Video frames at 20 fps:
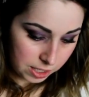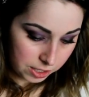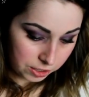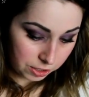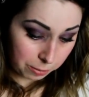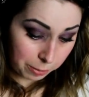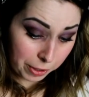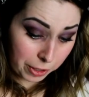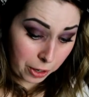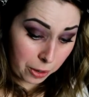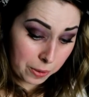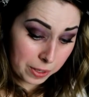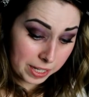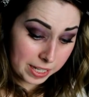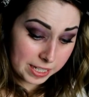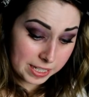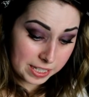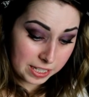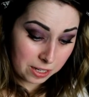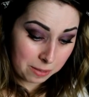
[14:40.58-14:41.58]
So I'm going to go in and
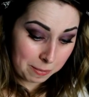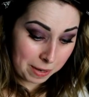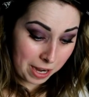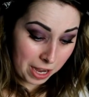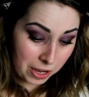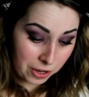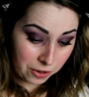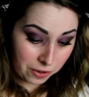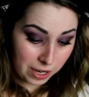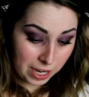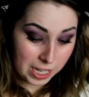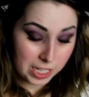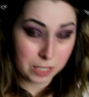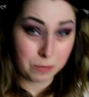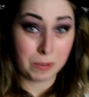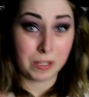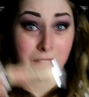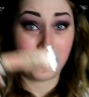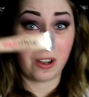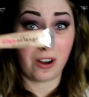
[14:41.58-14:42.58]
conceal my under eyes
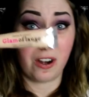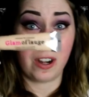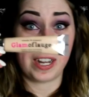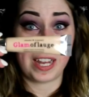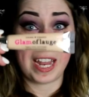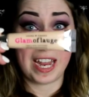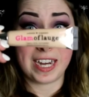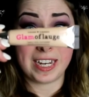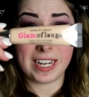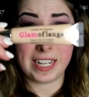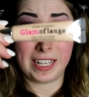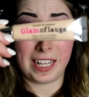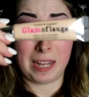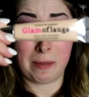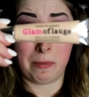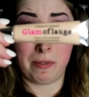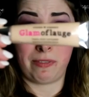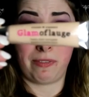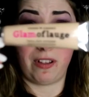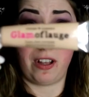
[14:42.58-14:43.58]
with the HardCandy
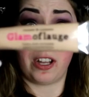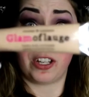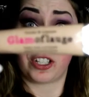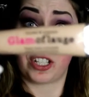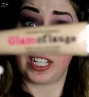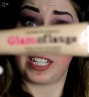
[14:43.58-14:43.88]
Glamaflouge